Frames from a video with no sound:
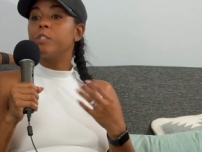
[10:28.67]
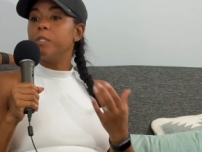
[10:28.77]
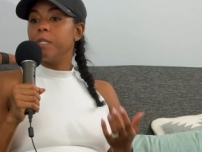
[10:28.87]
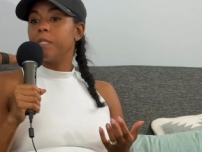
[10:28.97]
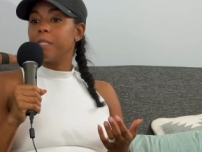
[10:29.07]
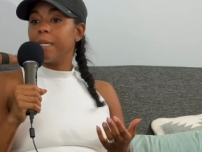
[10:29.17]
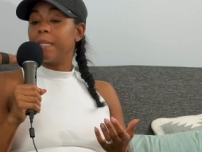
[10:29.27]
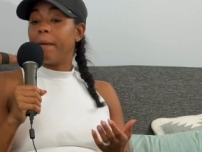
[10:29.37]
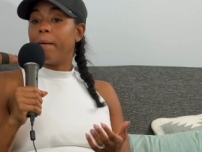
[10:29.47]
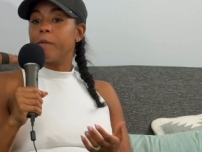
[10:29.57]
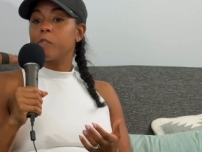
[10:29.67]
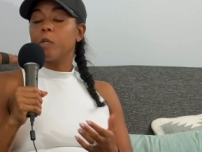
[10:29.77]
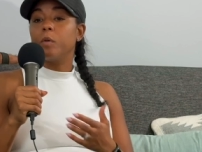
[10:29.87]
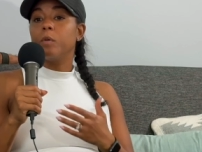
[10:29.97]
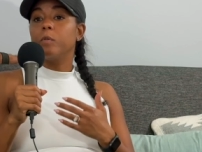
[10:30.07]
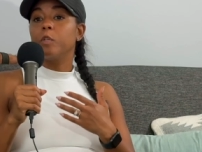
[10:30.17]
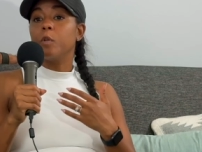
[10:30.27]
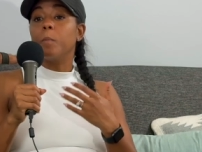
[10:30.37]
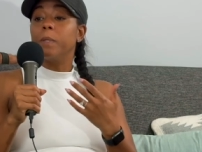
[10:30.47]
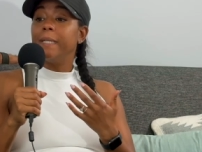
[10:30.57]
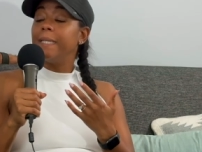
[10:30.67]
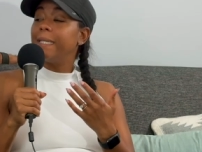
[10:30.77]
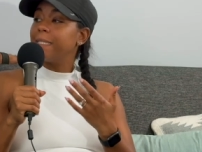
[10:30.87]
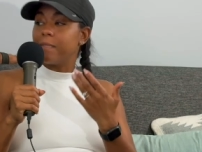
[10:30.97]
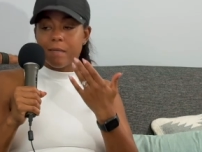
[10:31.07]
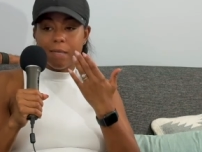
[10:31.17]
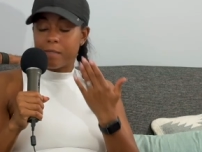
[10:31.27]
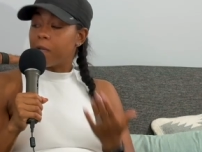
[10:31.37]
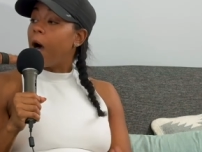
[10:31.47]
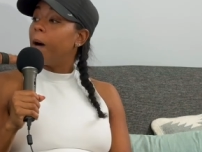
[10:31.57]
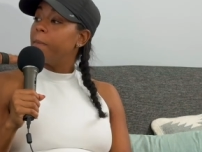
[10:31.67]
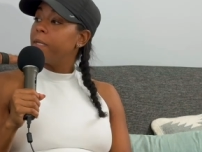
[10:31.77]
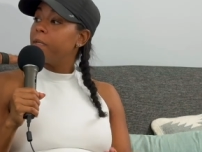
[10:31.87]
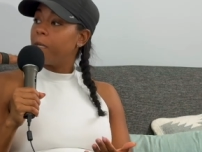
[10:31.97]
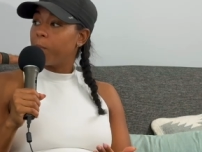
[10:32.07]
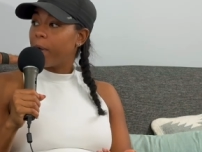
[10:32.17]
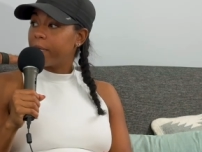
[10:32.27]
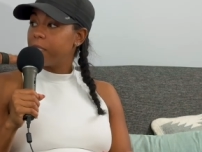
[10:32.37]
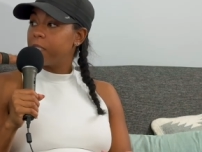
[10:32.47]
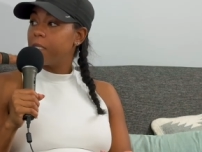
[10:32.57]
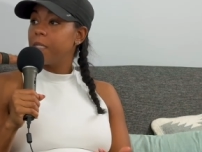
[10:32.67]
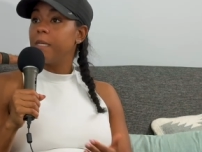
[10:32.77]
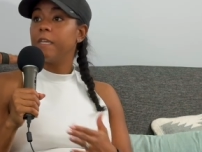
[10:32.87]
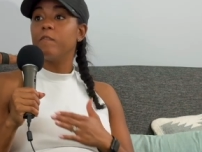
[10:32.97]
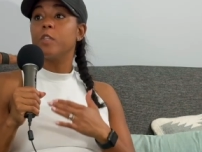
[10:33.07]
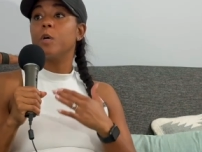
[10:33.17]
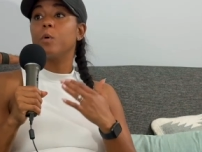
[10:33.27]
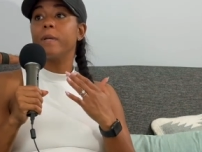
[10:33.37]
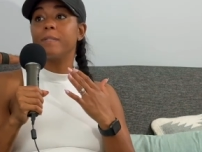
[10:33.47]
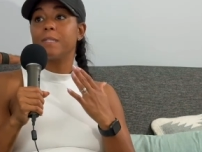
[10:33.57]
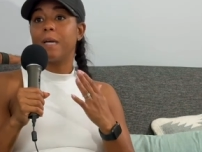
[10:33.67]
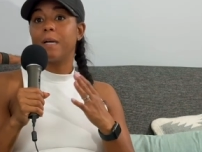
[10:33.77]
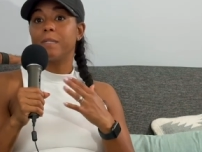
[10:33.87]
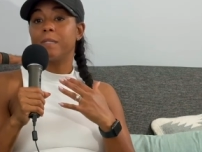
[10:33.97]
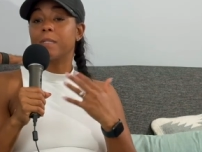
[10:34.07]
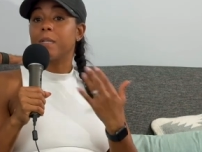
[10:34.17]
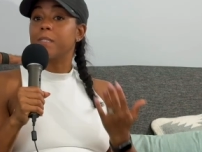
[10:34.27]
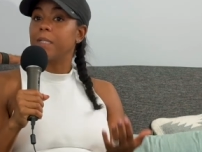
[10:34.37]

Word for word: she did say that also, you know, bleeding is common in pregnancy, even though it's not discussed a